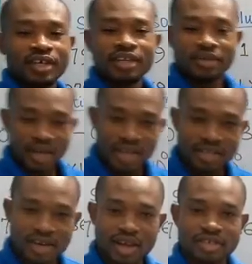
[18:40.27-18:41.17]

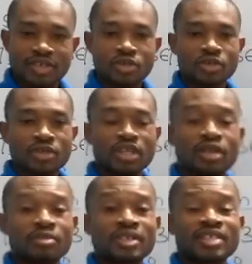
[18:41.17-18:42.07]
Last class I told you any
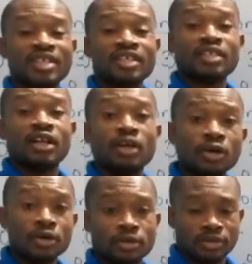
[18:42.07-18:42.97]
number standing
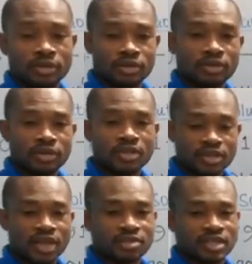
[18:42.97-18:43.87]
alone is
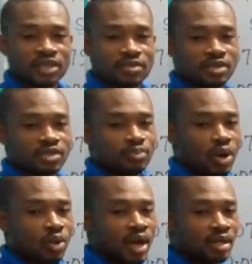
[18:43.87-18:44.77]
times 10 raised to the
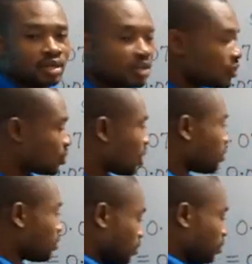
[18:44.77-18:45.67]
power
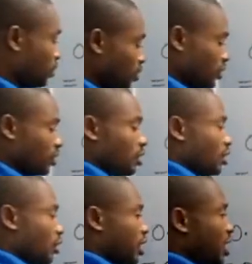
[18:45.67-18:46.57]
0.
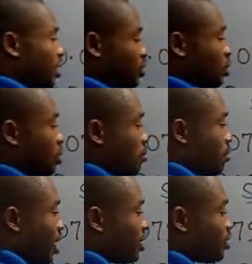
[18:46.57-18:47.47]
Okay, so
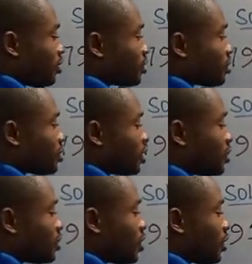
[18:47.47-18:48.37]
minus
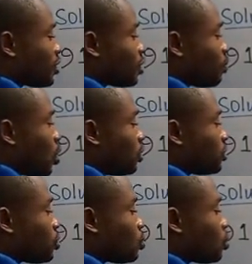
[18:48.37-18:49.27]

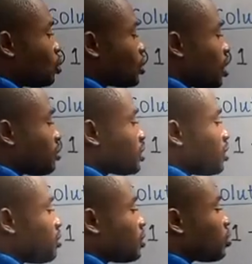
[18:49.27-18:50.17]
36.2 times
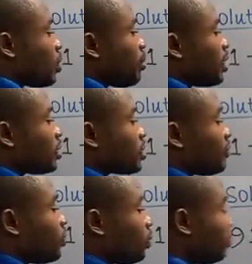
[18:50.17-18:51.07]
10 raised to the power minus
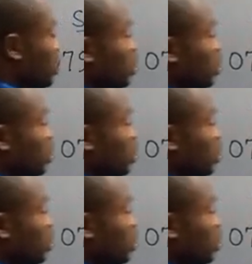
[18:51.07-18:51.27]
4.